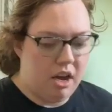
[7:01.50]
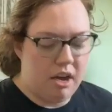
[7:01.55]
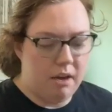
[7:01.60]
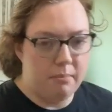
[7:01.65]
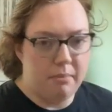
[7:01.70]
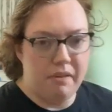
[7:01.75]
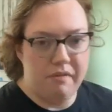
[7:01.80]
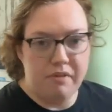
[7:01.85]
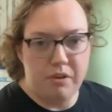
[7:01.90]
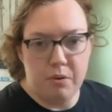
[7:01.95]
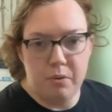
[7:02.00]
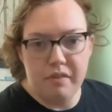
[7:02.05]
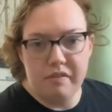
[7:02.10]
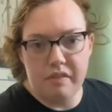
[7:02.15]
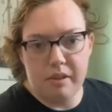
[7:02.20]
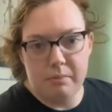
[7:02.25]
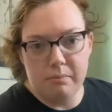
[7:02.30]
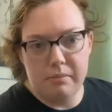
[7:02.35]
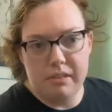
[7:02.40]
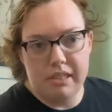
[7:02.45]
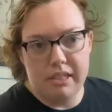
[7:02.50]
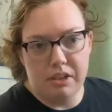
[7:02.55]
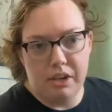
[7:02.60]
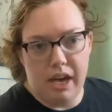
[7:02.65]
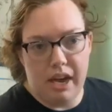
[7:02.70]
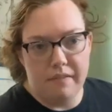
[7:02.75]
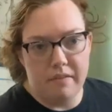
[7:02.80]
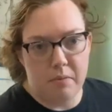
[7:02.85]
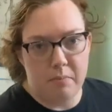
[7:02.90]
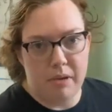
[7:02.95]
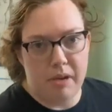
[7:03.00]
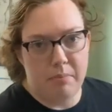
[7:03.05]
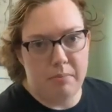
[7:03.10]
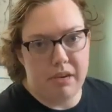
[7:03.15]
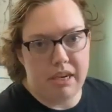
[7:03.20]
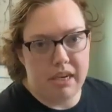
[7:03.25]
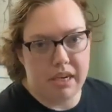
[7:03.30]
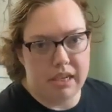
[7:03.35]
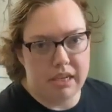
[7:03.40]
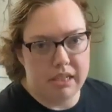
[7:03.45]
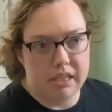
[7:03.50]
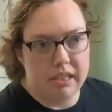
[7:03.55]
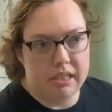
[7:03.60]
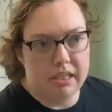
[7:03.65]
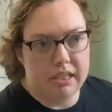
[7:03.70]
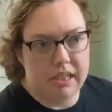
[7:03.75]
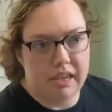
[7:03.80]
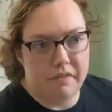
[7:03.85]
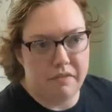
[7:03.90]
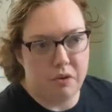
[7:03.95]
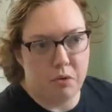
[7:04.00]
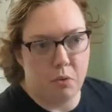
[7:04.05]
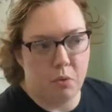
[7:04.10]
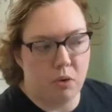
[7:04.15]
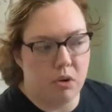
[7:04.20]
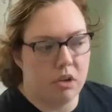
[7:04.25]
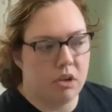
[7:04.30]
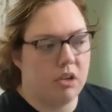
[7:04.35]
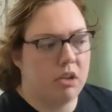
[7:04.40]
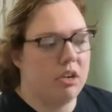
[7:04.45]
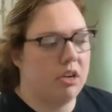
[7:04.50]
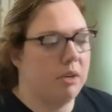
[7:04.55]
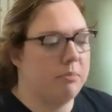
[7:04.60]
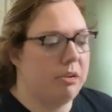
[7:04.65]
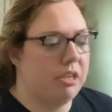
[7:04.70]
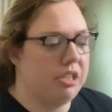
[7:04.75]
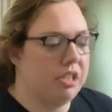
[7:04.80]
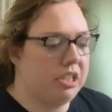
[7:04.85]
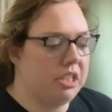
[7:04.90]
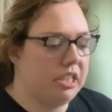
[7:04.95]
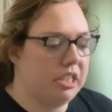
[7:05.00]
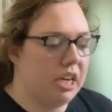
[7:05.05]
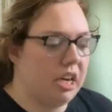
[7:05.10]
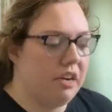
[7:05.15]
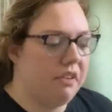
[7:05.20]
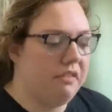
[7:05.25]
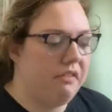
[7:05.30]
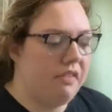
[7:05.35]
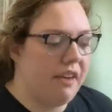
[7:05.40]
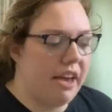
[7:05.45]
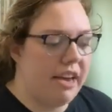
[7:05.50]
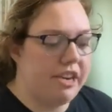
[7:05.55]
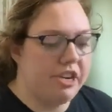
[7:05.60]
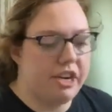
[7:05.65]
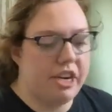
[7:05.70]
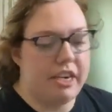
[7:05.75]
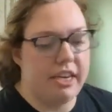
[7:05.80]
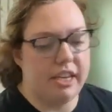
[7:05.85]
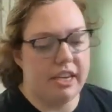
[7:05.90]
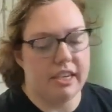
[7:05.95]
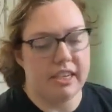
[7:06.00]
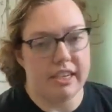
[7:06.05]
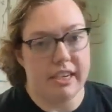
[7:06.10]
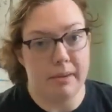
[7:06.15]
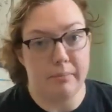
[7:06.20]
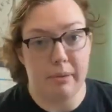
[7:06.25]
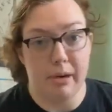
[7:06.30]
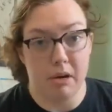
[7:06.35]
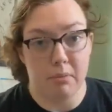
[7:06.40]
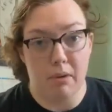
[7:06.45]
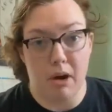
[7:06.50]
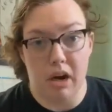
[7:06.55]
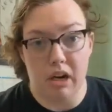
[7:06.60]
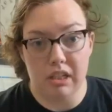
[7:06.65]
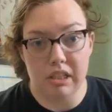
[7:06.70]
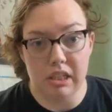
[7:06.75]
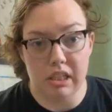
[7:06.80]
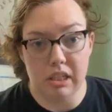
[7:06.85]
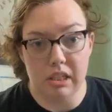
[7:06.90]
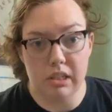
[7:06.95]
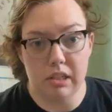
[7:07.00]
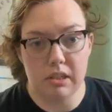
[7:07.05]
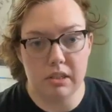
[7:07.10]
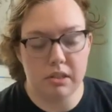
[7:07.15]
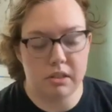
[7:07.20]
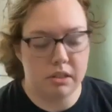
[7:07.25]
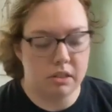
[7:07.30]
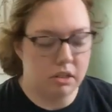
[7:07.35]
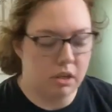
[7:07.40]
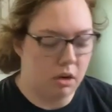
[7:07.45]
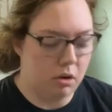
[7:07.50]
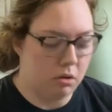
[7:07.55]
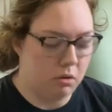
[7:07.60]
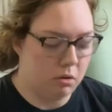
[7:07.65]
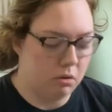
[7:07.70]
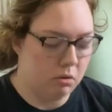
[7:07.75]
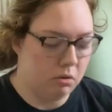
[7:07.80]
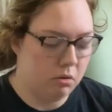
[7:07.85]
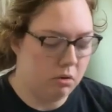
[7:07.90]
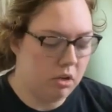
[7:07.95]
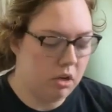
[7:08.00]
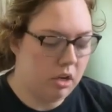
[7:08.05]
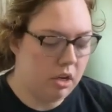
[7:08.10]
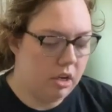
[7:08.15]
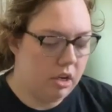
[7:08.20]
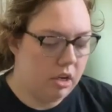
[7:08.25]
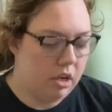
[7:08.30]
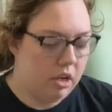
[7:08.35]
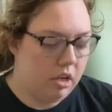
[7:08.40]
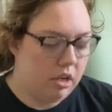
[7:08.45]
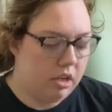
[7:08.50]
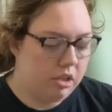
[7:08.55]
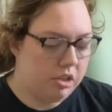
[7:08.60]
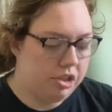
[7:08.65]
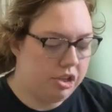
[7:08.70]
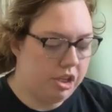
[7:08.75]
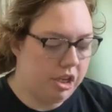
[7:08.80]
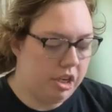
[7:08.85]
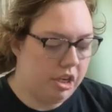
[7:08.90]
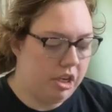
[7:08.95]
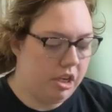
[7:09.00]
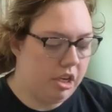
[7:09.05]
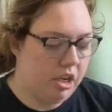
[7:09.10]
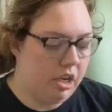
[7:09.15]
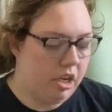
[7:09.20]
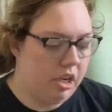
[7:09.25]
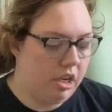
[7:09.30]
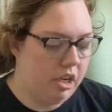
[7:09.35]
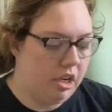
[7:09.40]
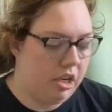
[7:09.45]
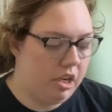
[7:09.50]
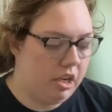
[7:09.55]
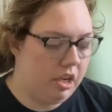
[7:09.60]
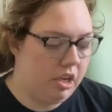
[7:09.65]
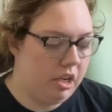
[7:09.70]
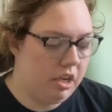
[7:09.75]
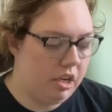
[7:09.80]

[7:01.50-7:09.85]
Um, a few of them still haven't been because if you ordered a bunch of stuff, AJ needed to get bigger boxes. So she